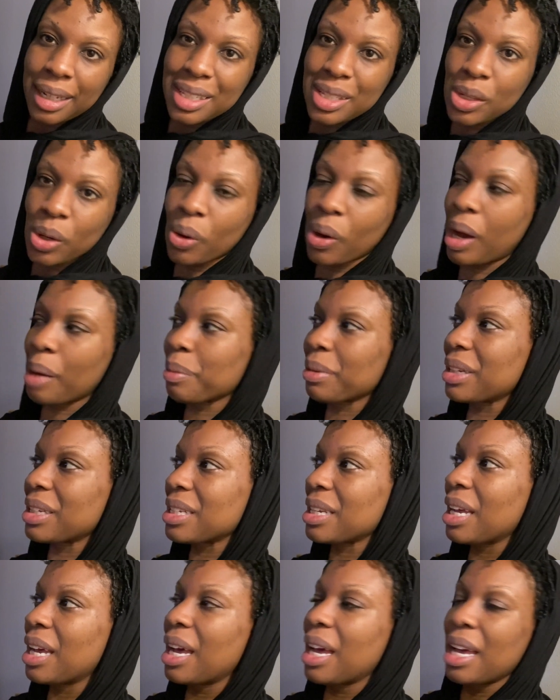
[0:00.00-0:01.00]
So I'm
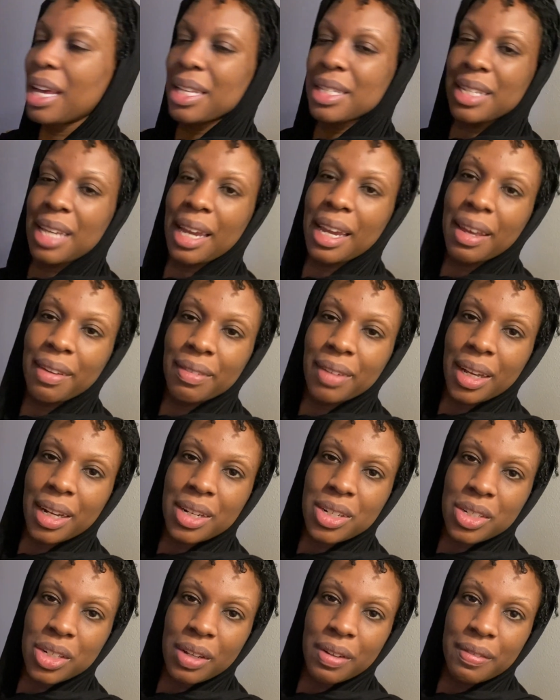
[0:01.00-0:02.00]
gonna take
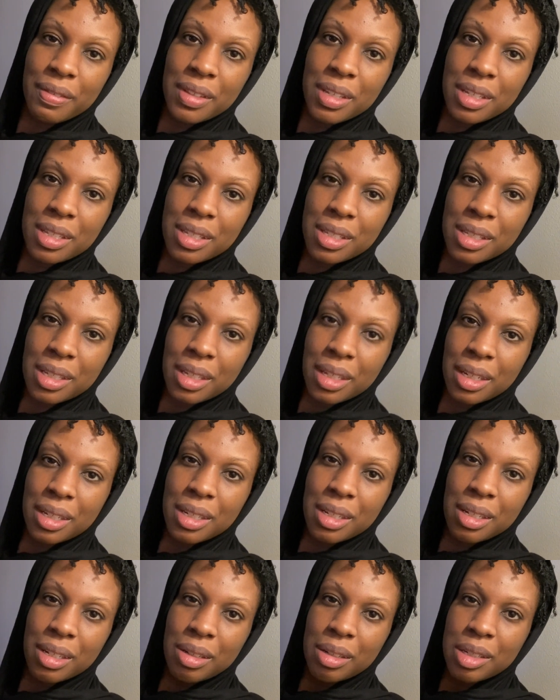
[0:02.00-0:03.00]
advantage of this
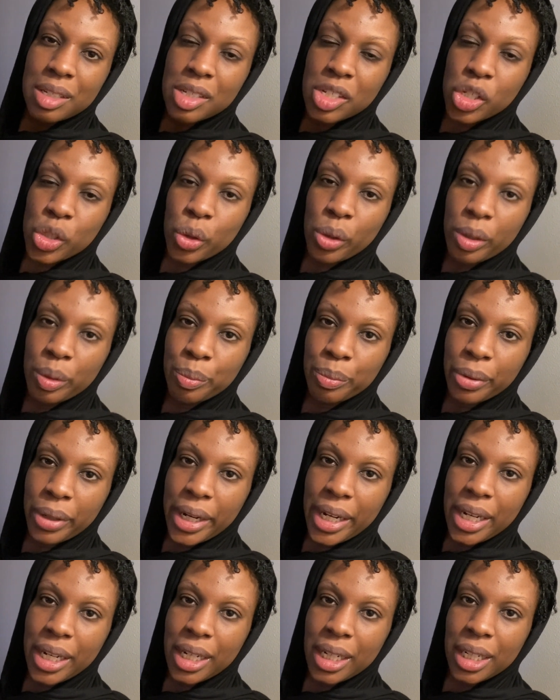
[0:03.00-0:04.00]
short
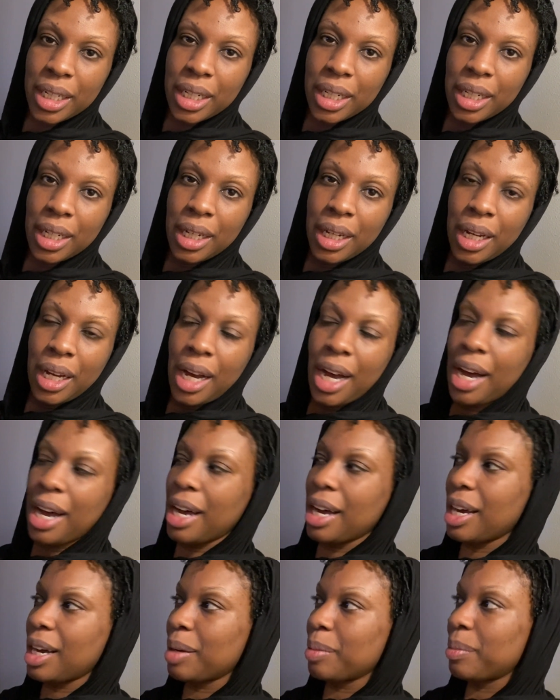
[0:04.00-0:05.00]
break
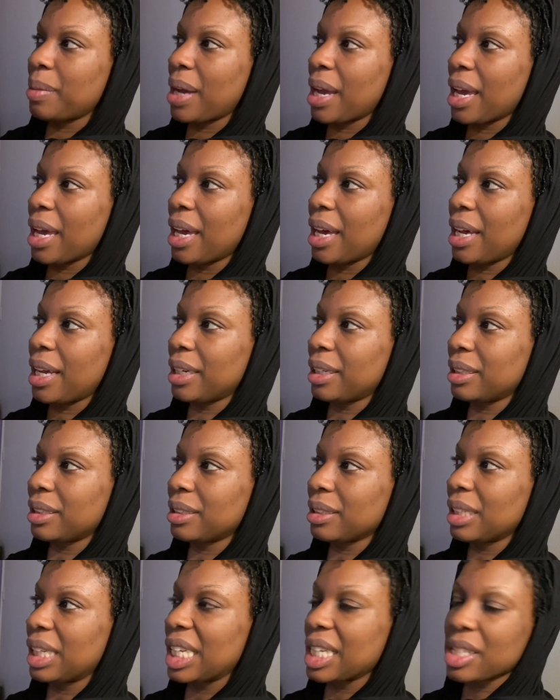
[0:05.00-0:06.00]

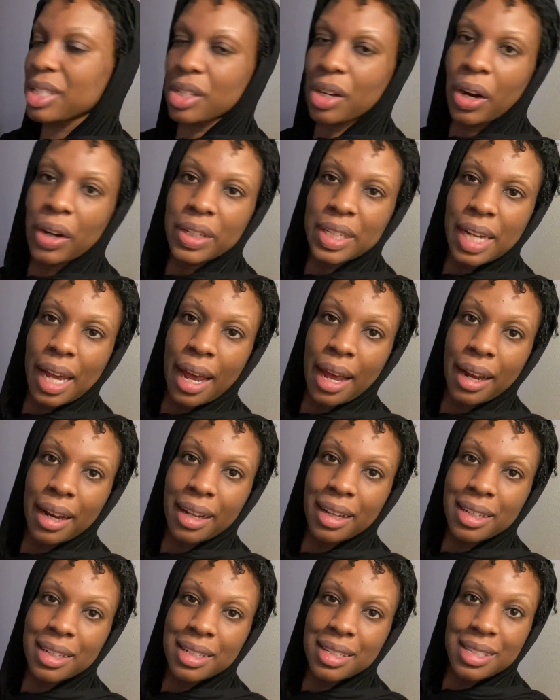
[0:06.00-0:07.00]
and start to
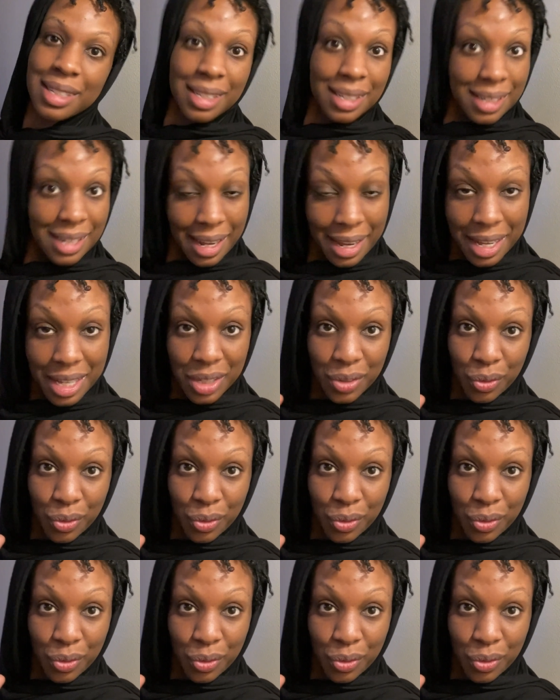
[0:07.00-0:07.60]
edit today's